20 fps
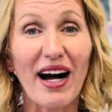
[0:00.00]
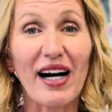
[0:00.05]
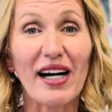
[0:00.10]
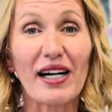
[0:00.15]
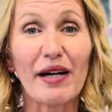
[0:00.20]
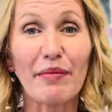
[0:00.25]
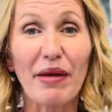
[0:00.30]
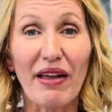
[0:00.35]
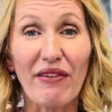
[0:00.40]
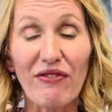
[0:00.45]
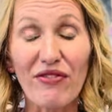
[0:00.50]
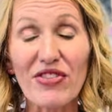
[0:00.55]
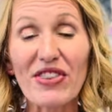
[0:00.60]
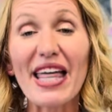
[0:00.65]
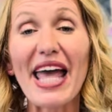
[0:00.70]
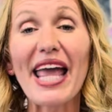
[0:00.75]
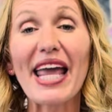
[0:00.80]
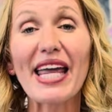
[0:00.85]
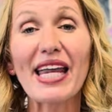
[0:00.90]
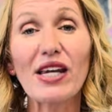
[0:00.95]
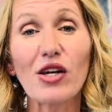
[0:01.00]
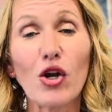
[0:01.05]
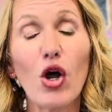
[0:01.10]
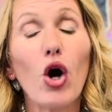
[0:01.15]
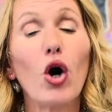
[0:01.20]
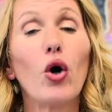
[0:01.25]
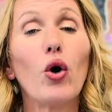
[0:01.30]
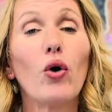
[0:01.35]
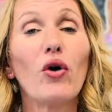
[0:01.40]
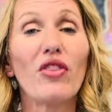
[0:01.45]
Um, if they
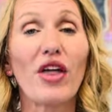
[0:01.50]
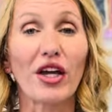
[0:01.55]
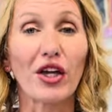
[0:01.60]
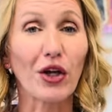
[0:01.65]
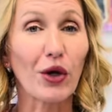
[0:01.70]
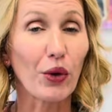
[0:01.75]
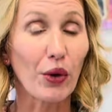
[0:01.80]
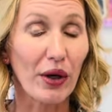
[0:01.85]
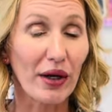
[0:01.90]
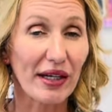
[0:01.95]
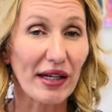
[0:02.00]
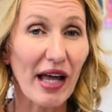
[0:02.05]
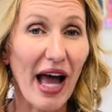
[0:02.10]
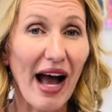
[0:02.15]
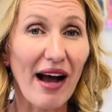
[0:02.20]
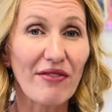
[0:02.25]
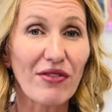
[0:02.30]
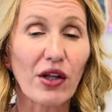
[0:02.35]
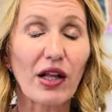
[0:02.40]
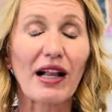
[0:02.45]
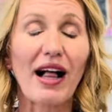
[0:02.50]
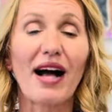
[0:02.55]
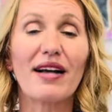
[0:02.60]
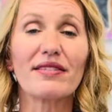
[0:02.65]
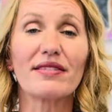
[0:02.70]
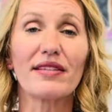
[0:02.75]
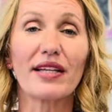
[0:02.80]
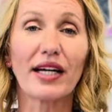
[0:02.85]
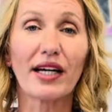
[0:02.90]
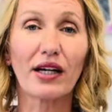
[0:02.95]
know that you're going to have the
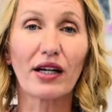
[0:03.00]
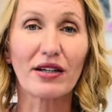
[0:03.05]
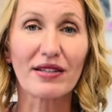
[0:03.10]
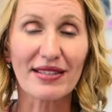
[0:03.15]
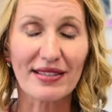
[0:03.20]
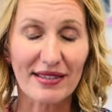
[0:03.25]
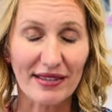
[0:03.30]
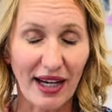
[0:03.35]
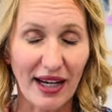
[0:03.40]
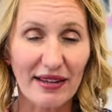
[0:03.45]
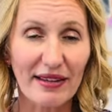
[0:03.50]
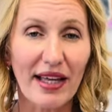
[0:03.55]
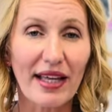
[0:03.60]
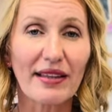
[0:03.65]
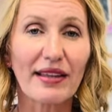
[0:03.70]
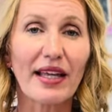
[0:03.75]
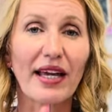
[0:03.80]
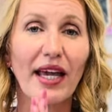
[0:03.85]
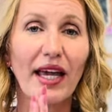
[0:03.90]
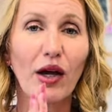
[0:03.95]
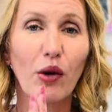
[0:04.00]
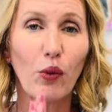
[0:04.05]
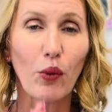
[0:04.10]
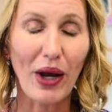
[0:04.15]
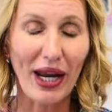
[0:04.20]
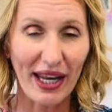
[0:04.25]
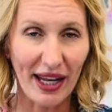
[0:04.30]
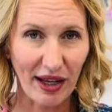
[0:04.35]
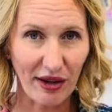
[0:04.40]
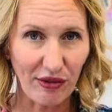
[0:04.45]
class there silently
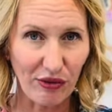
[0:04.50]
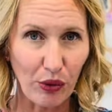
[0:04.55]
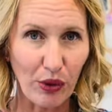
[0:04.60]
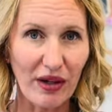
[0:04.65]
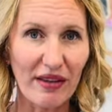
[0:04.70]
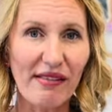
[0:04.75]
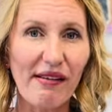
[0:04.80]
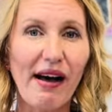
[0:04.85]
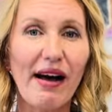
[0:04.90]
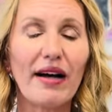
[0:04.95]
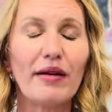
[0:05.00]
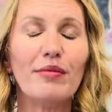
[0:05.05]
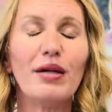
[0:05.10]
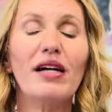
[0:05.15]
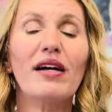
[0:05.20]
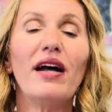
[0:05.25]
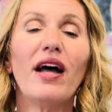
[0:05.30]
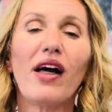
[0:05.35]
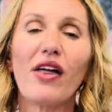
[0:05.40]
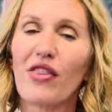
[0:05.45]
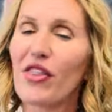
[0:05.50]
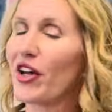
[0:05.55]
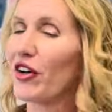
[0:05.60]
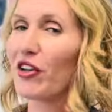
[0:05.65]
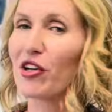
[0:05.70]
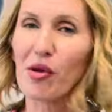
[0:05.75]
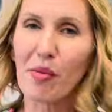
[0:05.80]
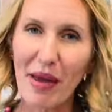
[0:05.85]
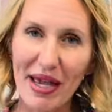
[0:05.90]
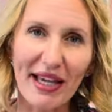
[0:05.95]
waiting for them, they're
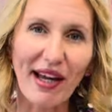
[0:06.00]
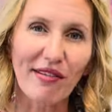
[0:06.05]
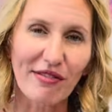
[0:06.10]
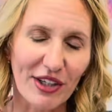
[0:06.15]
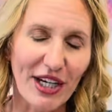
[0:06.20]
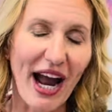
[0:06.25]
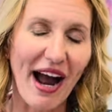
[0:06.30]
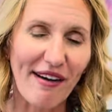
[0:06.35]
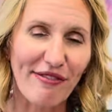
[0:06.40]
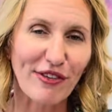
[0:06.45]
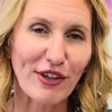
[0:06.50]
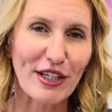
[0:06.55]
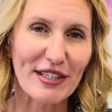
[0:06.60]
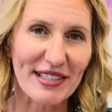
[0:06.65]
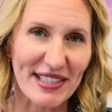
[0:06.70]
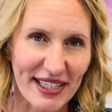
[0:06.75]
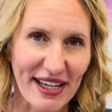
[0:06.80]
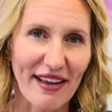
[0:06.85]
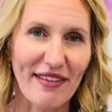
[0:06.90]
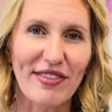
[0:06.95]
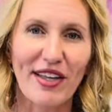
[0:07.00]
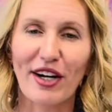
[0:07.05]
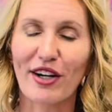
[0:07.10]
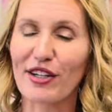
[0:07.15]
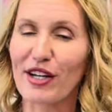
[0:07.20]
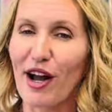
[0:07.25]
going to make every effort to get there.